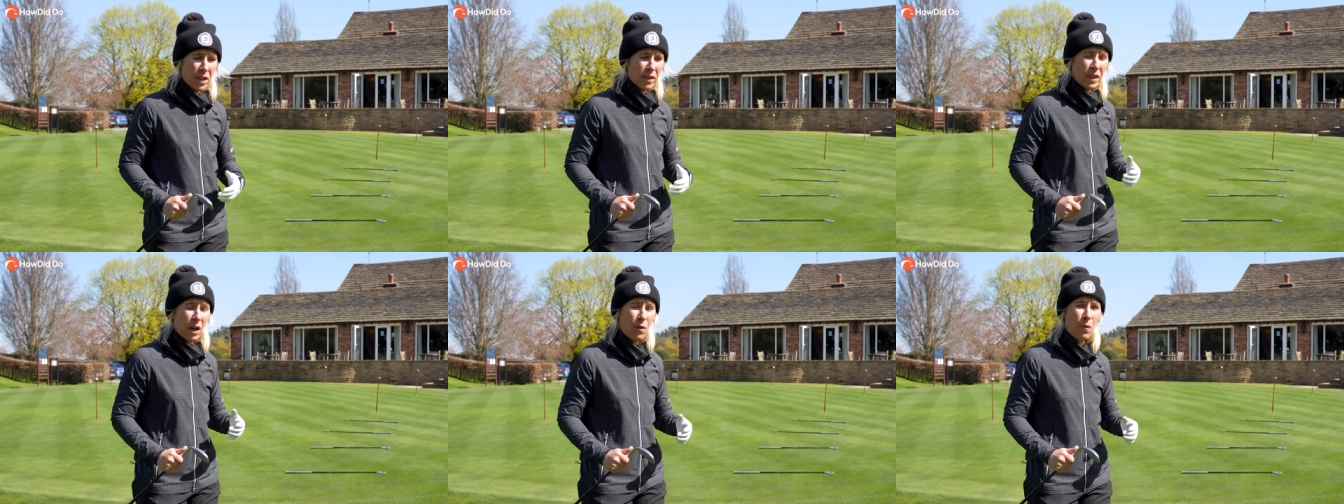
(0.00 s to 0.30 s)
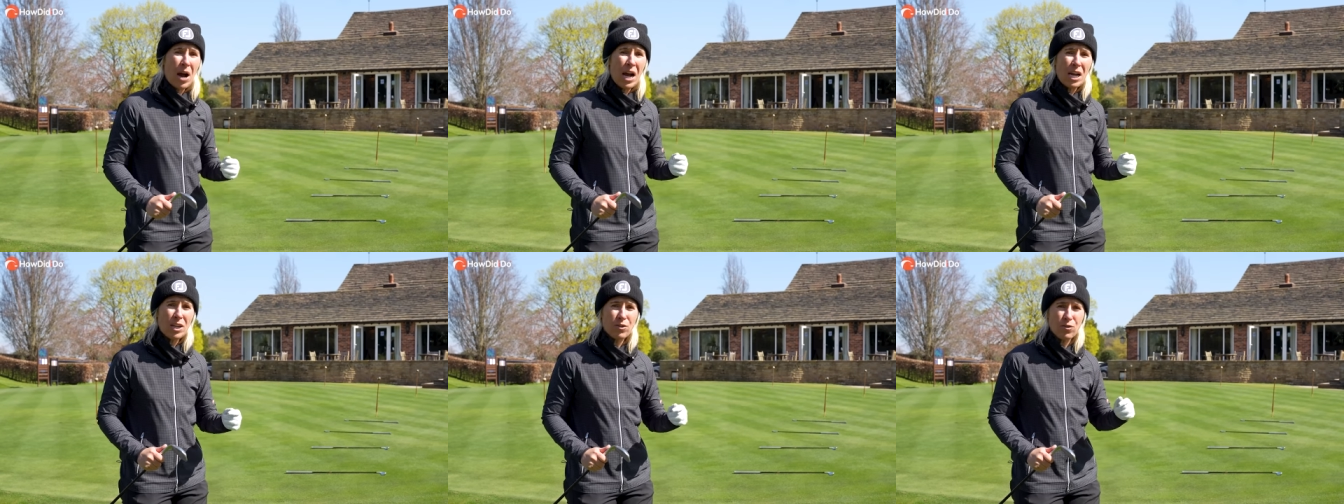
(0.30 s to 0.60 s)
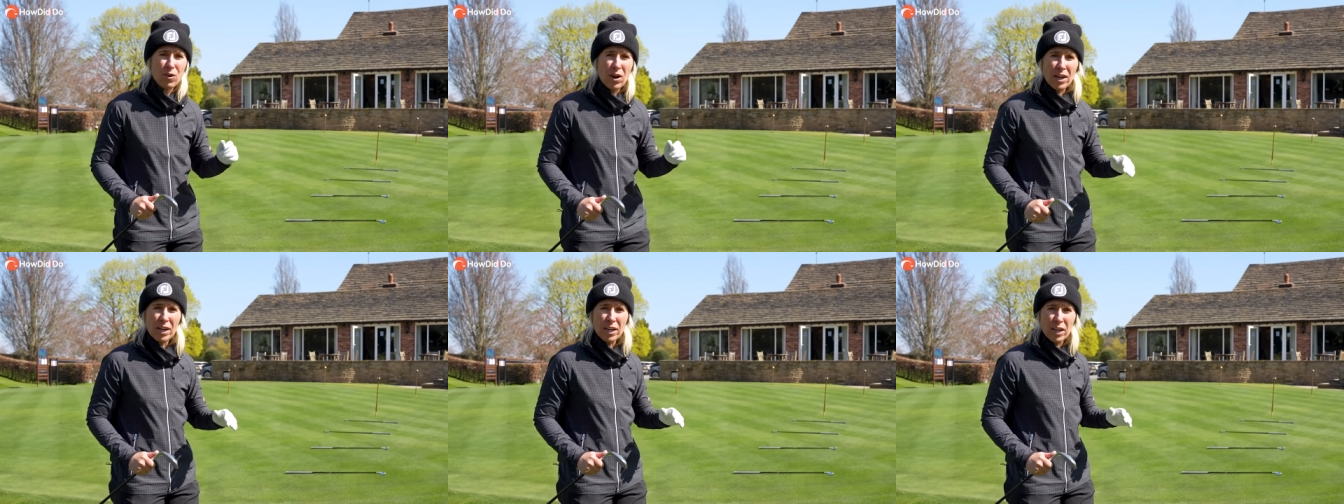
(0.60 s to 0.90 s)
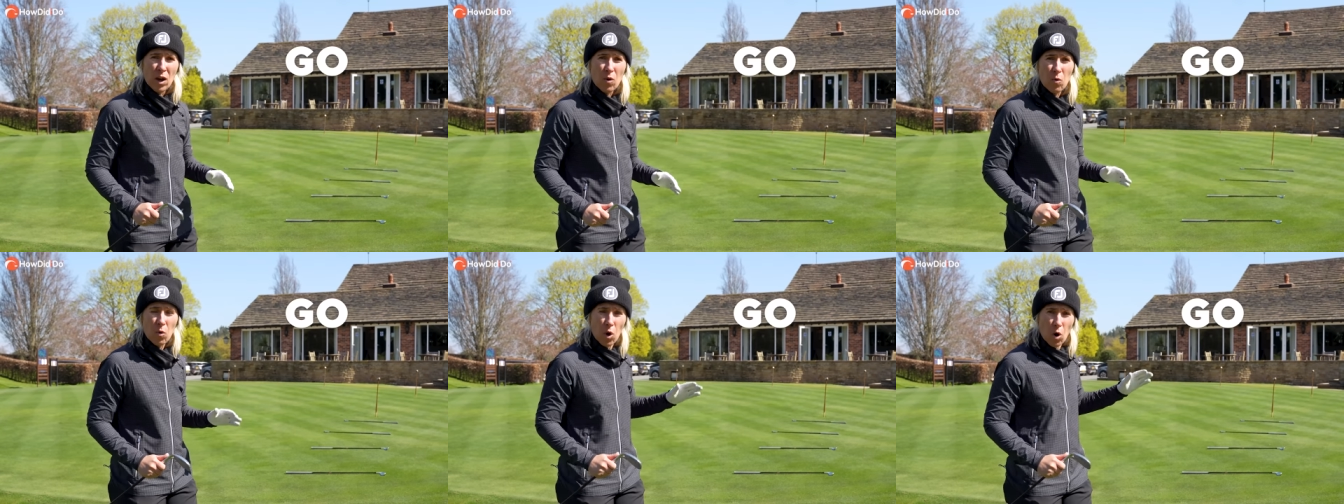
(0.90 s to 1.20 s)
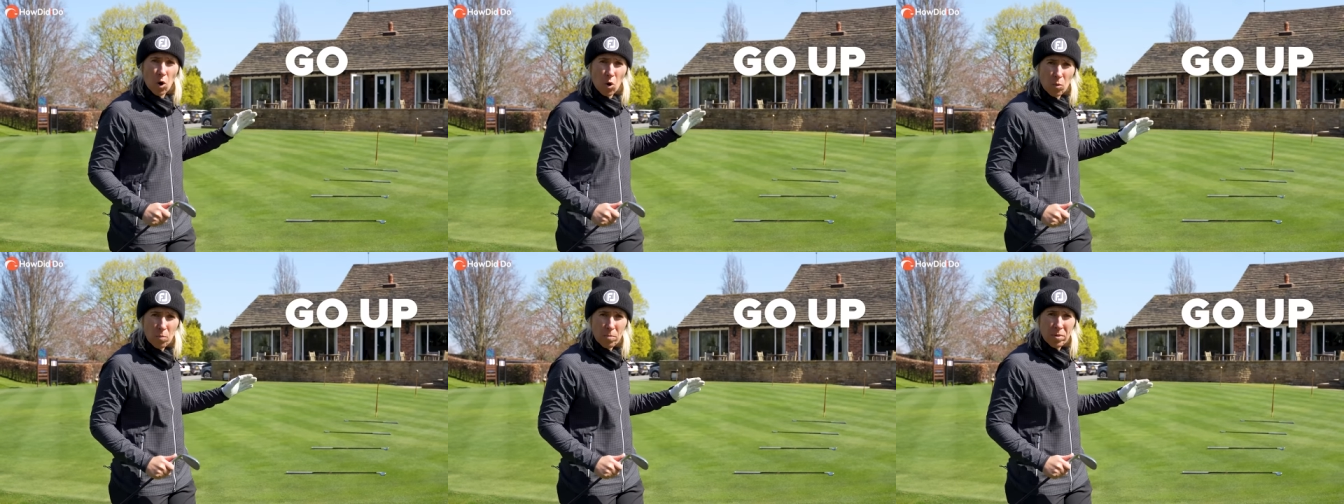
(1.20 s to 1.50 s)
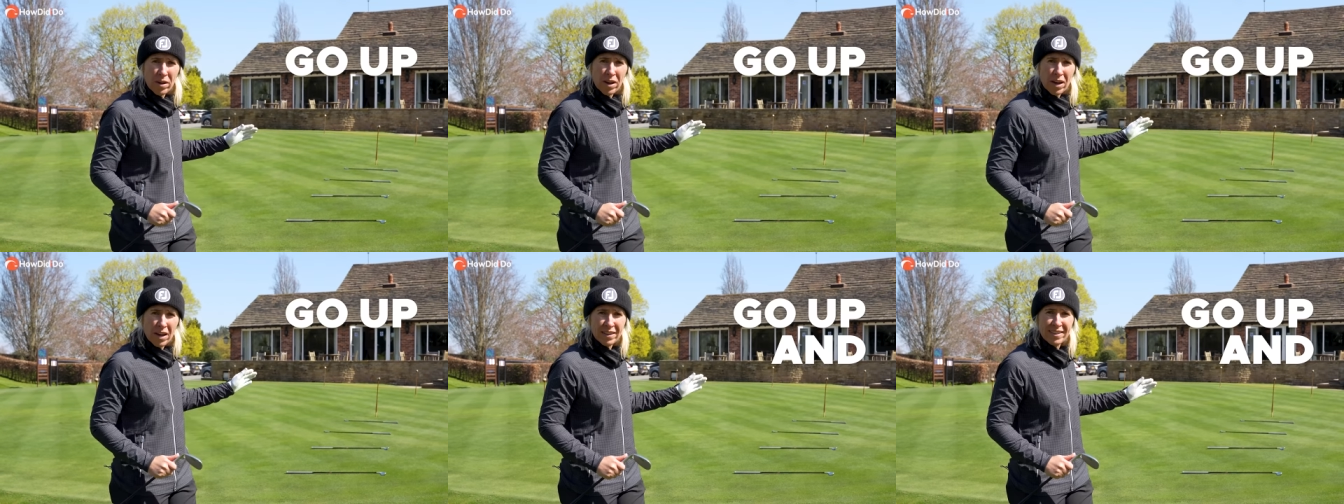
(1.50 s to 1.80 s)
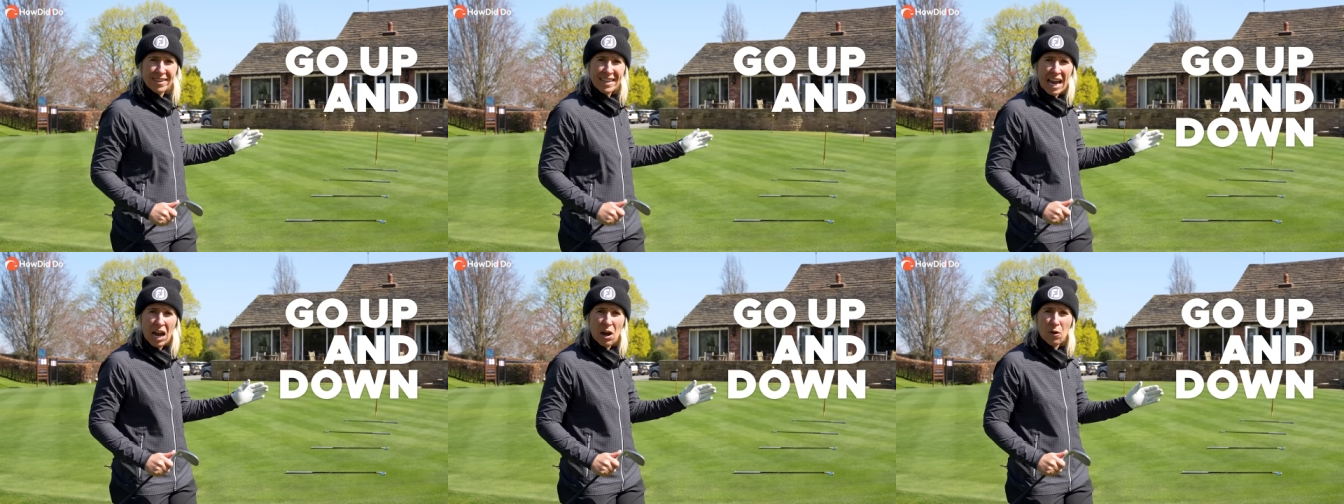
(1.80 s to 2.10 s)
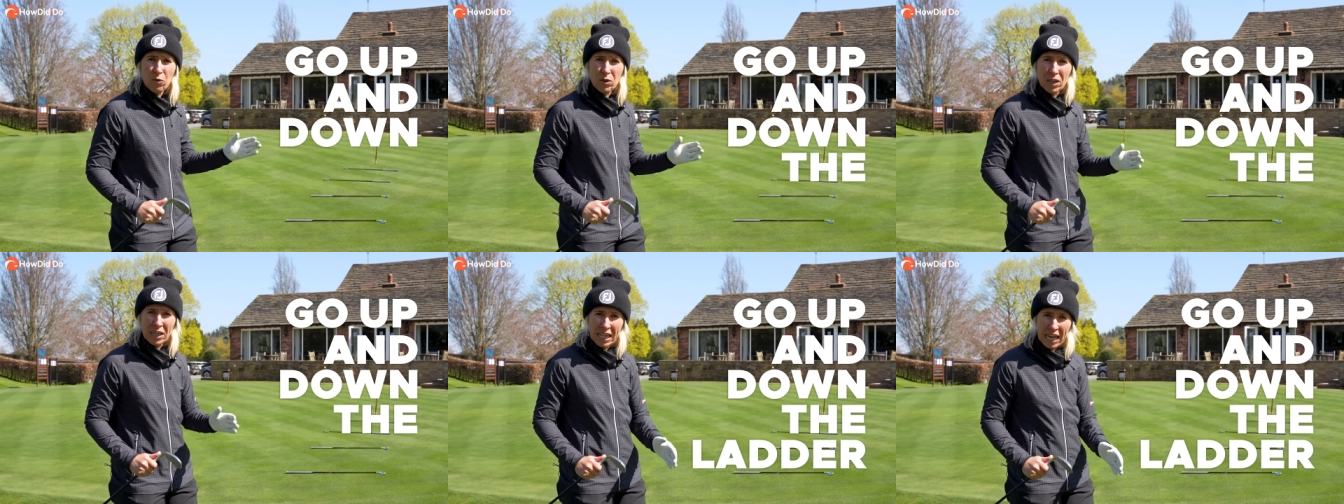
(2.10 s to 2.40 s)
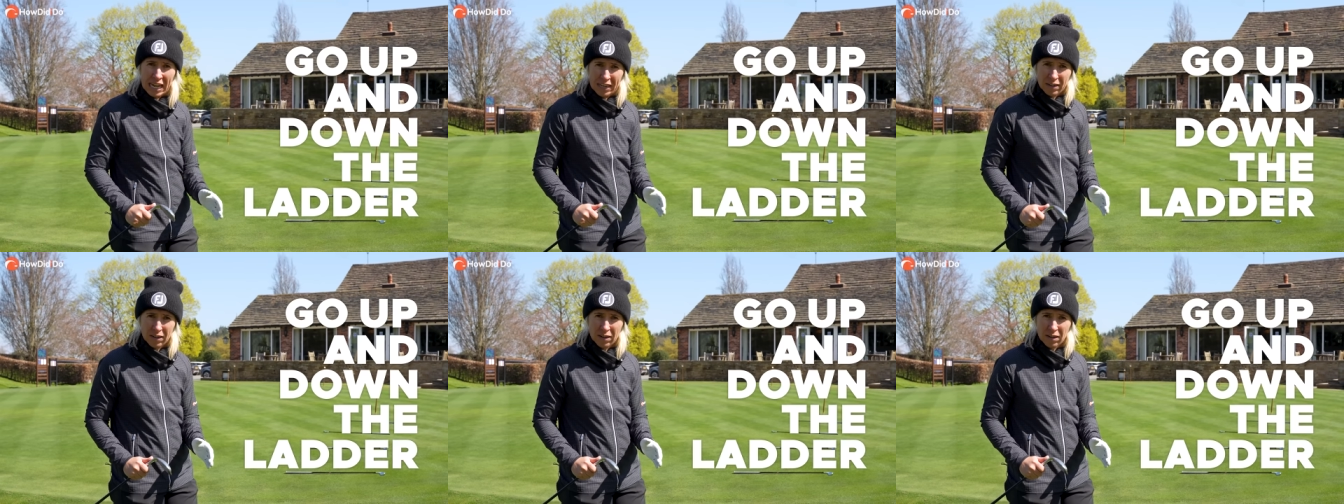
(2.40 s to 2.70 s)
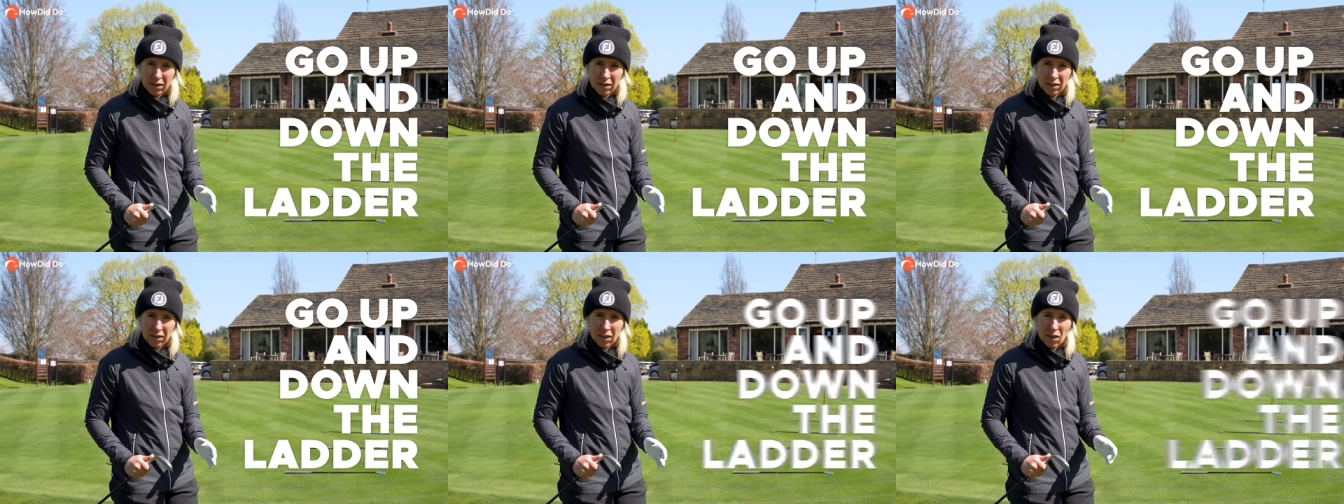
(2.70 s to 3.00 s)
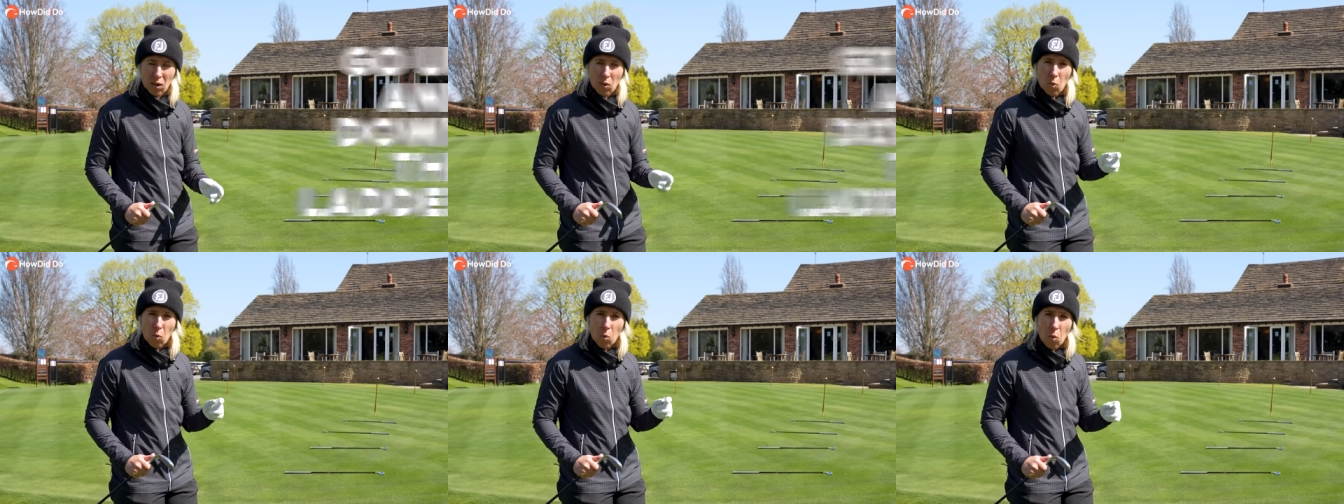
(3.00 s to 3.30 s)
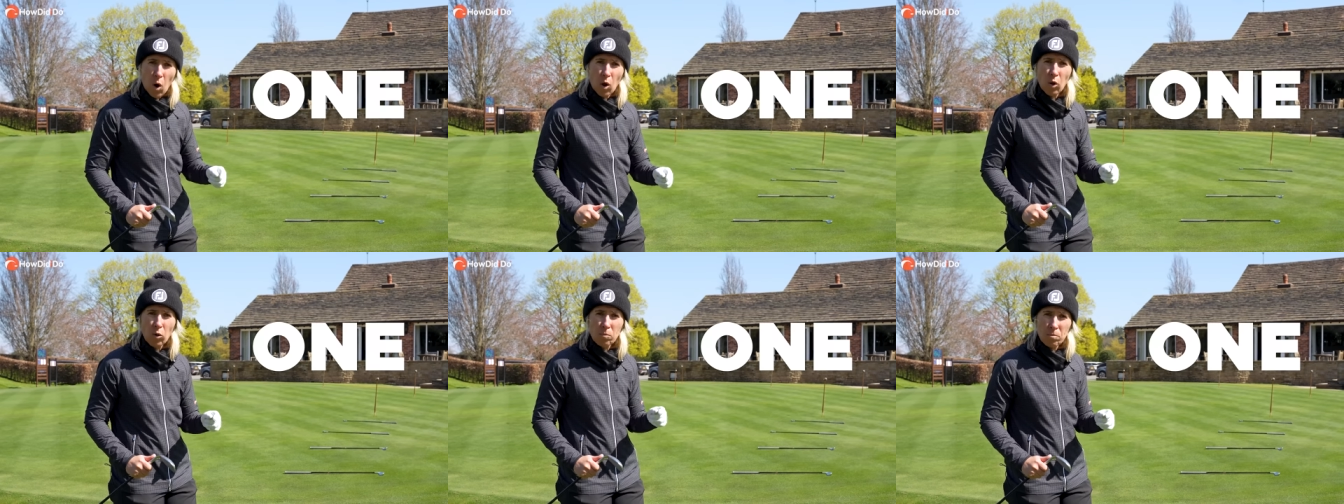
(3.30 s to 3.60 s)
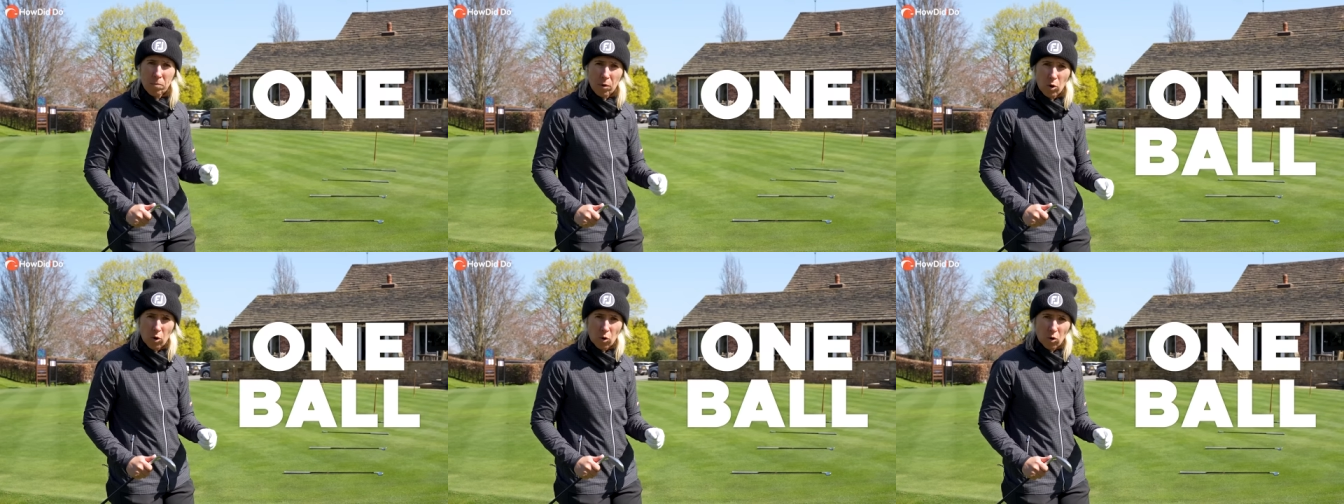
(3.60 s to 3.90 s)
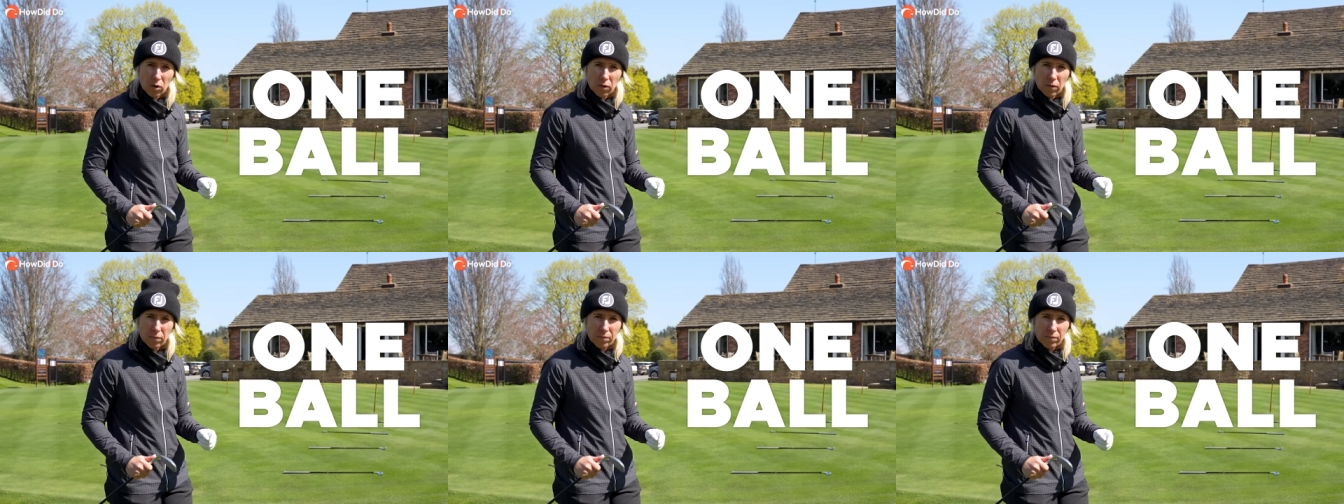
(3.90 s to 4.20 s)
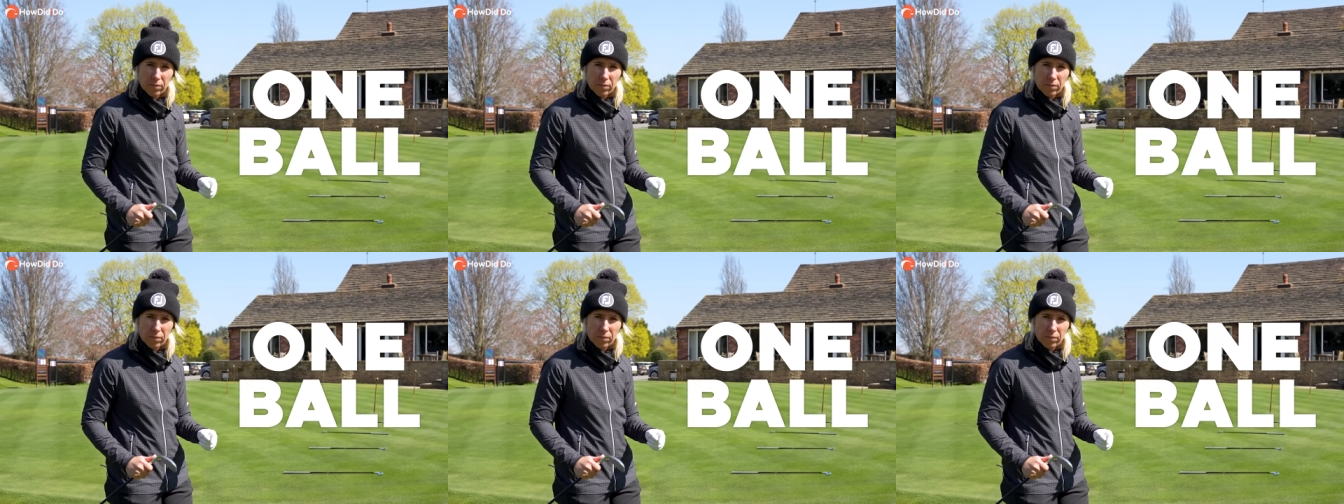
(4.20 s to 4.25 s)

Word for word: Now I try and go up and down the ladder, one ball.